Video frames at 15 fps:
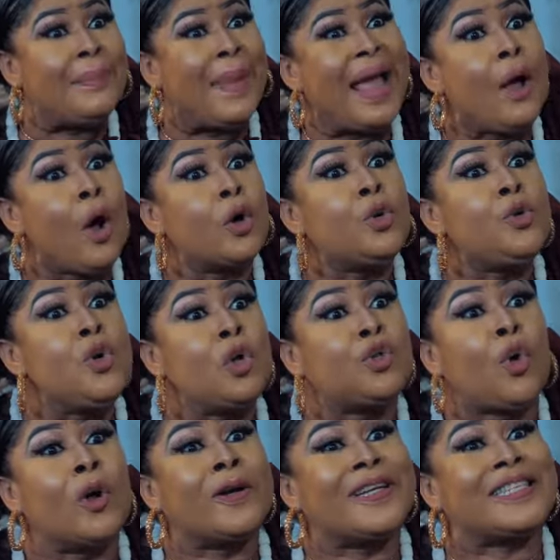am I
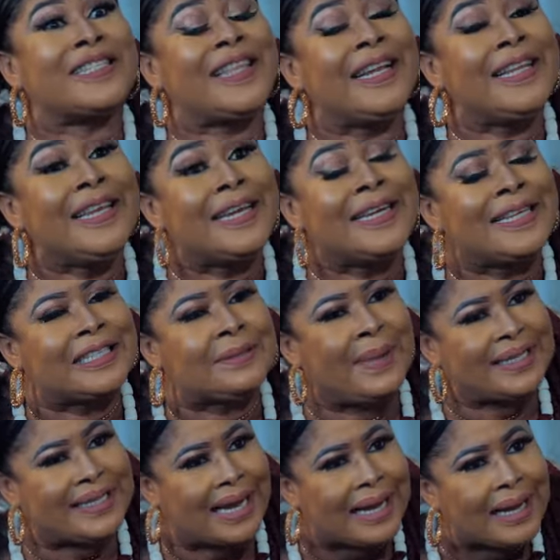not understanding in this
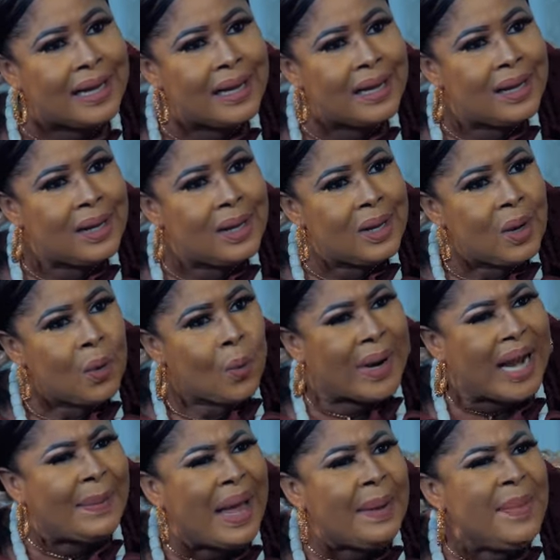matter?
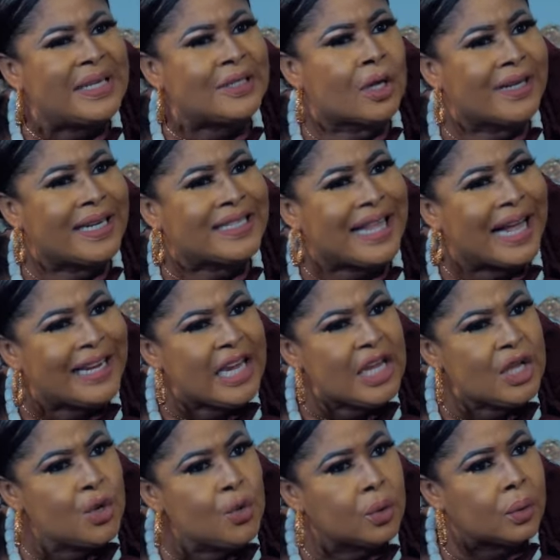What am I
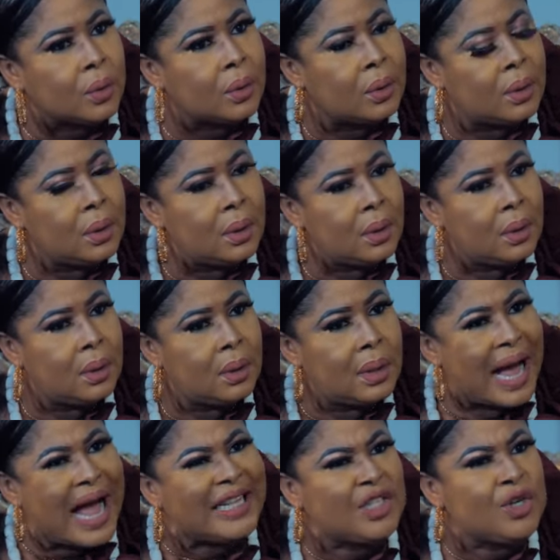misunderstanding
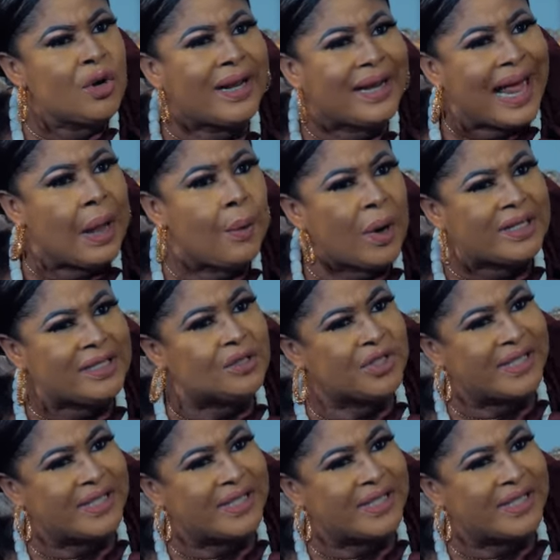you? Aren't you clear what you